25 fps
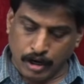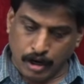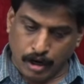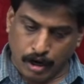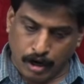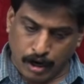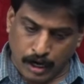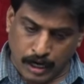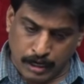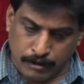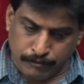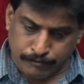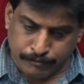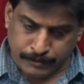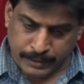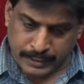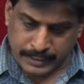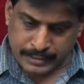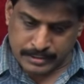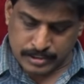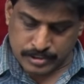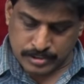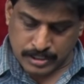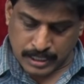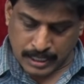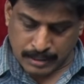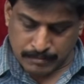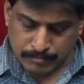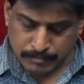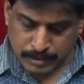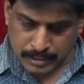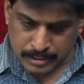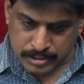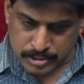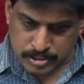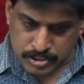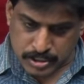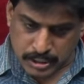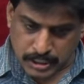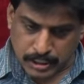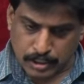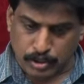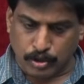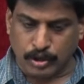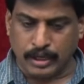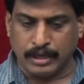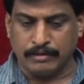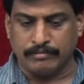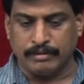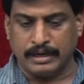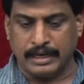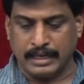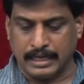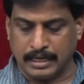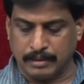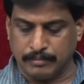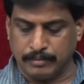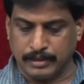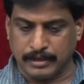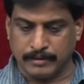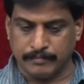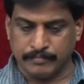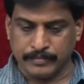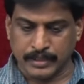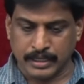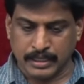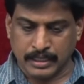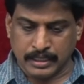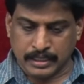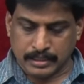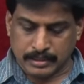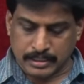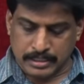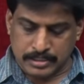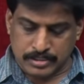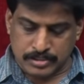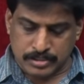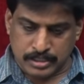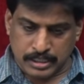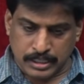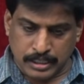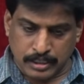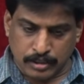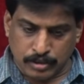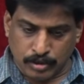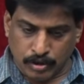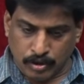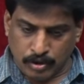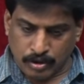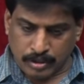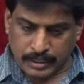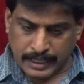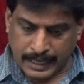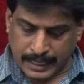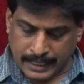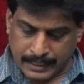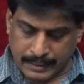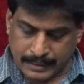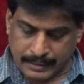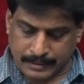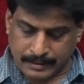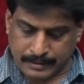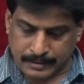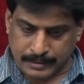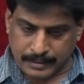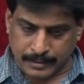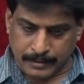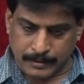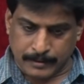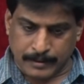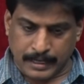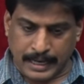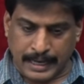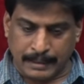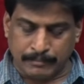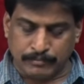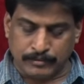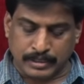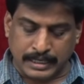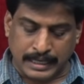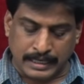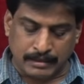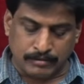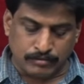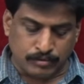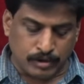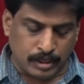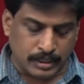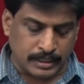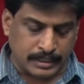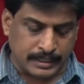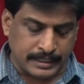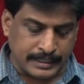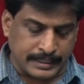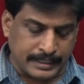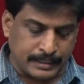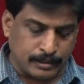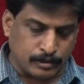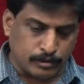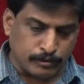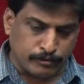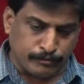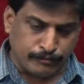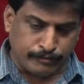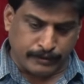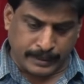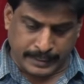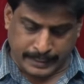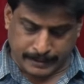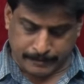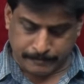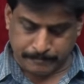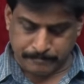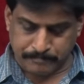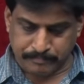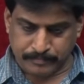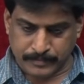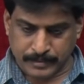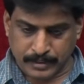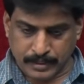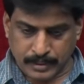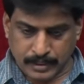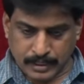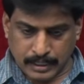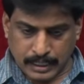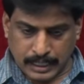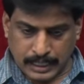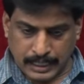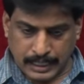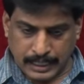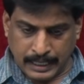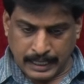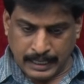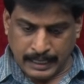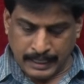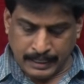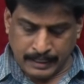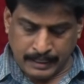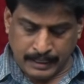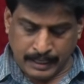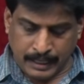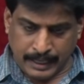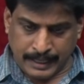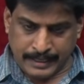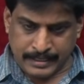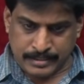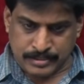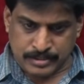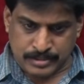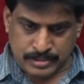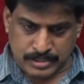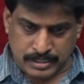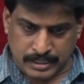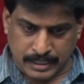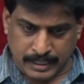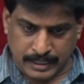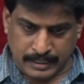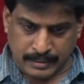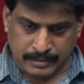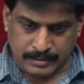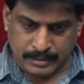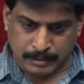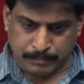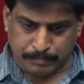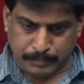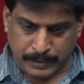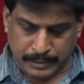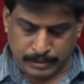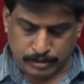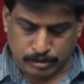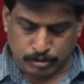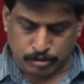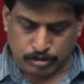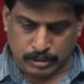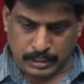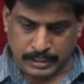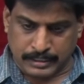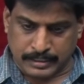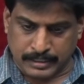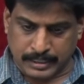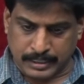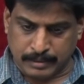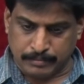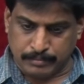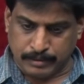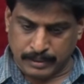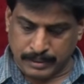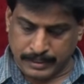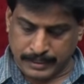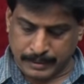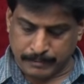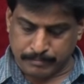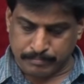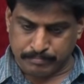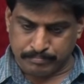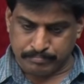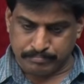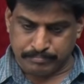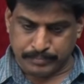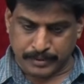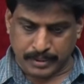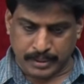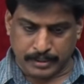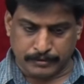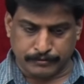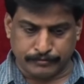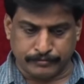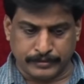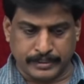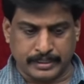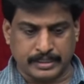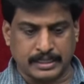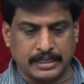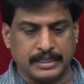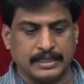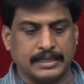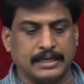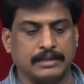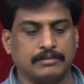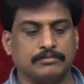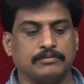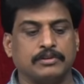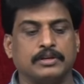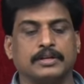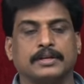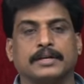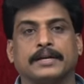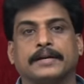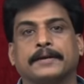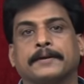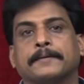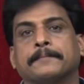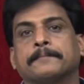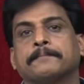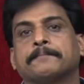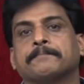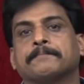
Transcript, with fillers: or for example 0 available, the 0 character I am converting into 5, and I said the particular table name, perfectly converted.